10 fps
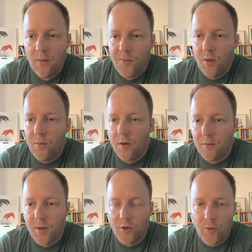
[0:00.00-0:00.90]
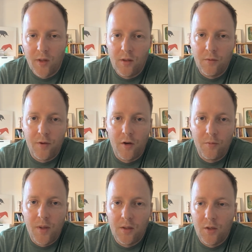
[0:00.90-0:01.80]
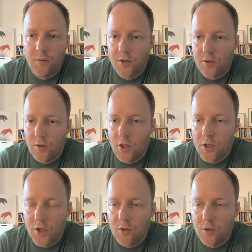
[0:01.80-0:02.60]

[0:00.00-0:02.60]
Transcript: We have about 25 million of a strategic